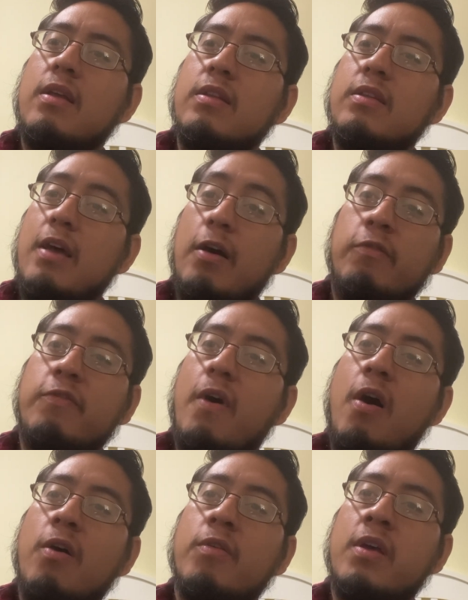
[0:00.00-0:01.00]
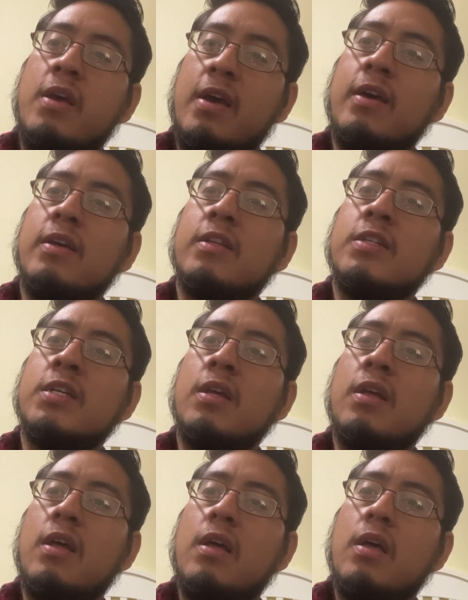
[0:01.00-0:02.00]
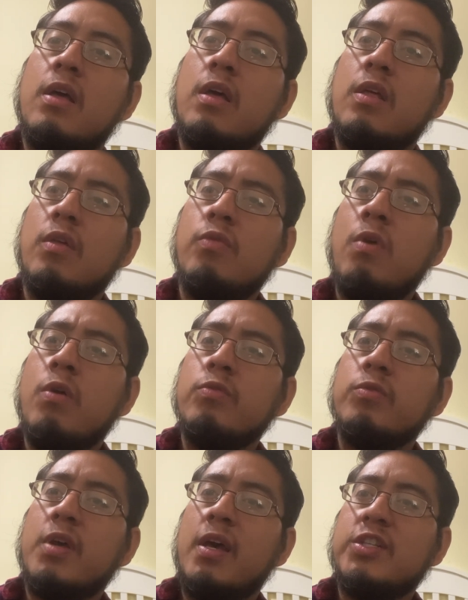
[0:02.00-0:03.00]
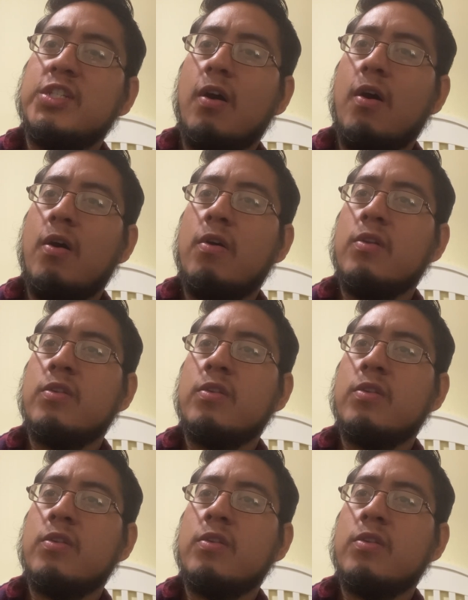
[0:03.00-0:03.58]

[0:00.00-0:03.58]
Now far ahead the road has gone,